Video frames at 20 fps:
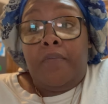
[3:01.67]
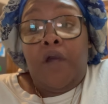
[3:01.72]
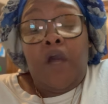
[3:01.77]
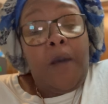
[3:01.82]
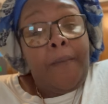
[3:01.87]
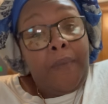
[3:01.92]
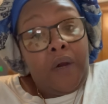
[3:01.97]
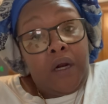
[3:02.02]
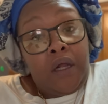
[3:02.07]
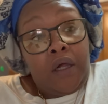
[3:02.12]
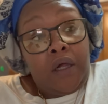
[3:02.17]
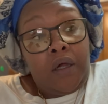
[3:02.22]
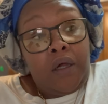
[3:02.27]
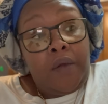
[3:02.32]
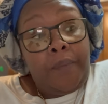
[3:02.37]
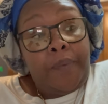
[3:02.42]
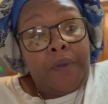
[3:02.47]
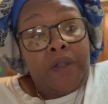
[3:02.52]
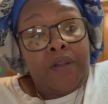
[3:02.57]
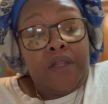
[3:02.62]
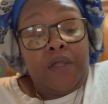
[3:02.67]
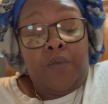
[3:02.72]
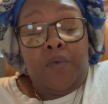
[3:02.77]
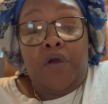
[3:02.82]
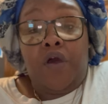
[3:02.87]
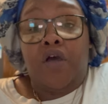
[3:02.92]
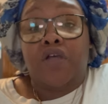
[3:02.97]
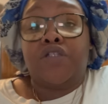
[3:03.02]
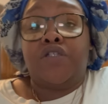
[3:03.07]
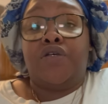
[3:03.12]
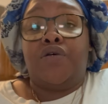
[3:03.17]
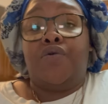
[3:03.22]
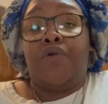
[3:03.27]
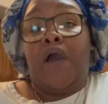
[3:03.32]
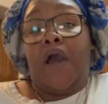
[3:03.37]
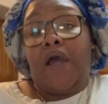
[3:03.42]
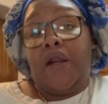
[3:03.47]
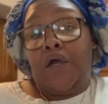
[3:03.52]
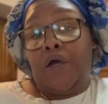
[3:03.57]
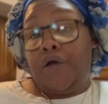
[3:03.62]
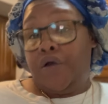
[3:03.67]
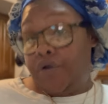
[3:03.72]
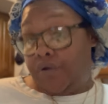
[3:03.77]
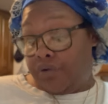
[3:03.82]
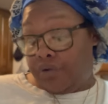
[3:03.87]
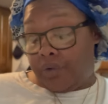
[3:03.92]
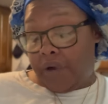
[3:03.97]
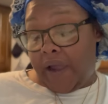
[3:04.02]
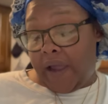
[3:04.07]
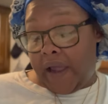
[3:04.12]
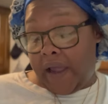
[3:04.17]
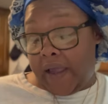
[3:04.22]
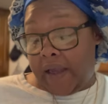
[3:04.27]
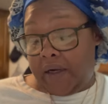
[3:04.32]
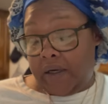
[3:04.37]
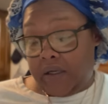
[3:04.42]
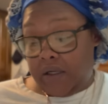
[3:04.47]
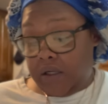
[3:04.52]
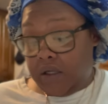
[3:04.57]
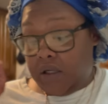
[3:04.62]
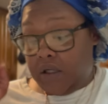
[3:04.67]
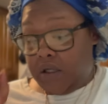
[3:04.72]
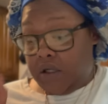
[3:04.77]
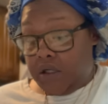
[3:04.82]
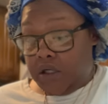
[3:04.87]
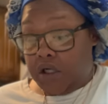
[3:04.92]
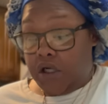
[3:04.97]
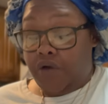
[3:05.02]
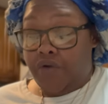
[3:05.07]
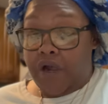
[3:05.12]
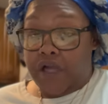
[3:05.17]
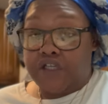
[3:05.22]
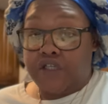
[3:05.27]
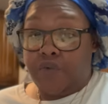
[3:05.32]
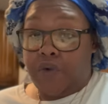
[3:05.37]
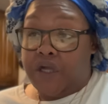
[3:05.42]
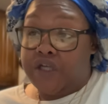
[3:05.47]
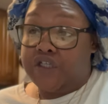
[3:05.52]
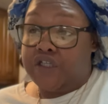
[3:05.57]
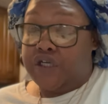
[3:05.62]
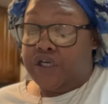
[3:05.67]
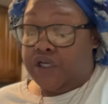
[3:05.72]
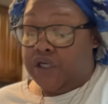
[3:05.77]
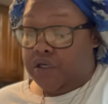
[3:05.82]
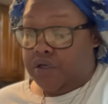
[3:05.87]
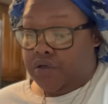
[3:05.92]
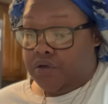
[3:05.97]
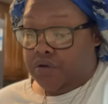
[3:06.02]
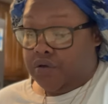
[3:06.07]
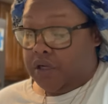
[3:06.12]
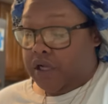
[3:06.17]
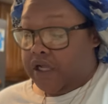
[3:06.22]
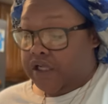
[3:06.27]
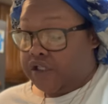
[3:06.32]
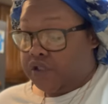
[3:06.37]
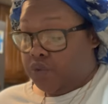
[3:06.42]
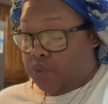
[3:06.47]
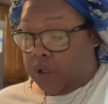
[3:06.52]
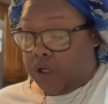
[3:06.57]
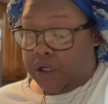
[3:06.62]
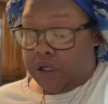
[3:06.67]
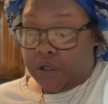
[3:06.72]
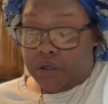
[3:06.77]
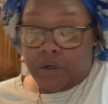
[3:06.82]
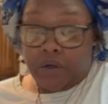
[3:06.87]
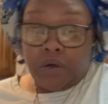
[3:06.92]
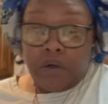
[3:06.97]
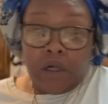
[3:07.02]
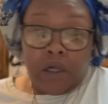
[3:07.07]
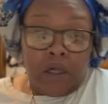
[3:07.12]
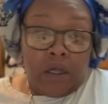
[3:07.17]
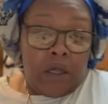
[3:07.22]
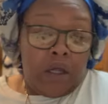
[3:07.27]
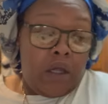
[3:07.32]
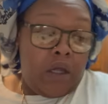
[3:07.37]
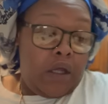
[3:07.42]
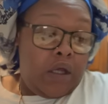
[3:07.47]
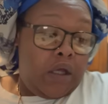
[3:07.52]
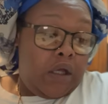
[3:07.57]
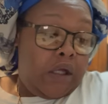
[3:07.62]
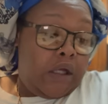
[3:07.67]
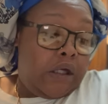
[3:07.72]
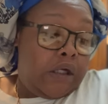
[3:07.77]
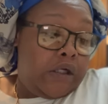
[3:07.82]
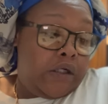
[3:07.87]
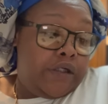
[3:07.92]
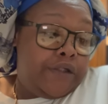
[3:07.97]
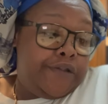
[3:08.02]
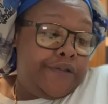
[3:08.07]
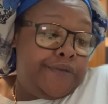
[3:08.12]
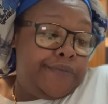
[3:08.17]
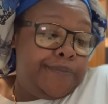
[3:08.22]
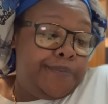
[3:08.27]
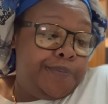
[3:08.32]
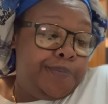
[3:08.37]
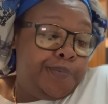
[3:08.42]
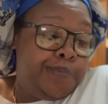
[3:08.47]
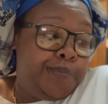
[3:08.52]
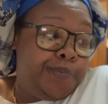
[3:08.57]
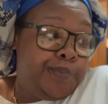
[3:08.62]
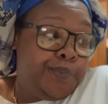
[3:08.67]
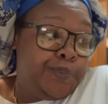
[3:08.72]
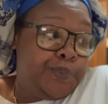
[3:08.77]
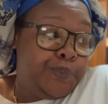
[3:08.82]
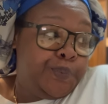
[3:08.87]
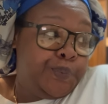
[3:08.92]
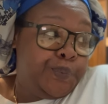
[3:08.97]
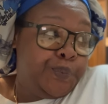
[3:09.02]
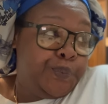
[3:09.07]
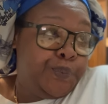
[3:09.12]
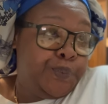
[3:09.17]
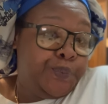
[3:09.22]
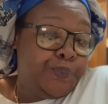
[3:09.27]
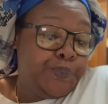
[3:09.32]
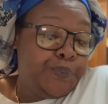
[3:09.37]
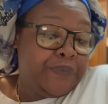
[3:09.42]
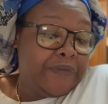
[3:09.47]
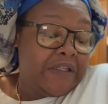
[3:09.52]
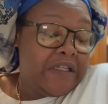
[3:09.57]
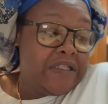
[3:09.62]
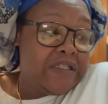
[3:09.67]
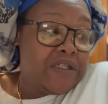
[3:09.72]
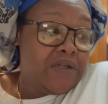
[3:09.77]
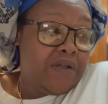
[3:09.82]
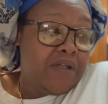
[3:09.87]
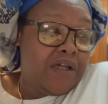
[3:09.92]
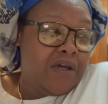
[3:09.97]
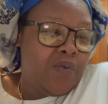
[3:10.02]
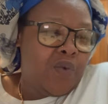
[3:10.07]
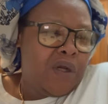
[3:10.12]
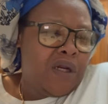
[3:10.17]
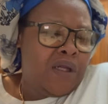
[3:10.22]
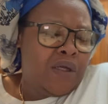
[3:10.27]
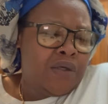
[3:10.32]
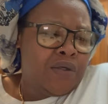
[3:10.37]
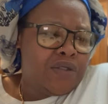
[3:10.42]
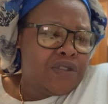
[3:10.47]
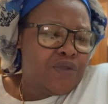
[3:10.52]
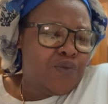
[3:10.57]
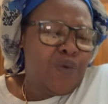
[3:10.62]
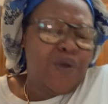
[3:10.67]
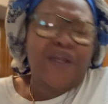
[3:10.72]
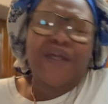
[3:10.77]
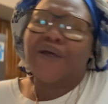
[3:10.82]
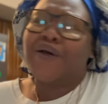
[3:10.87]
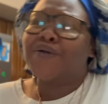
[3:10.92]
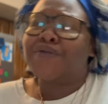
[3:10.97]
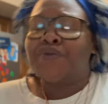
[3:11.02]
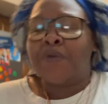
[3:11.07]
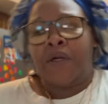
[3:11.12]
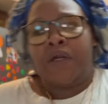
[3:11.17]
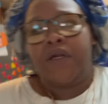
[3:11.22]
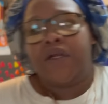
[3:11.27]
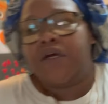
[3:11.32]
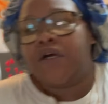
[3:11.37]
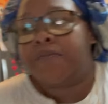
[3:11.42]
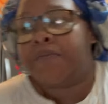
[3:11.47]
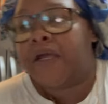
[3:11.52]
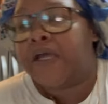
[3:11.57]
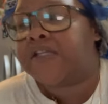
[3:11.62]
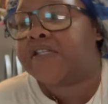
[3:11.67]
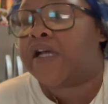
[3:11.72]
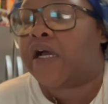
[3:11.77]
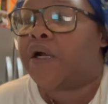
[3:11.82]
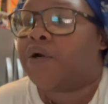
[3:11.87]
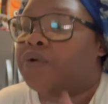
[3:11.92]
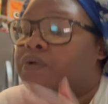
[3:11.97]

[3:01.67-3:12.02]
coming up. And then we also got a grad, a graduation dinner as well. Um, so yeah what else what else do i need to update y'all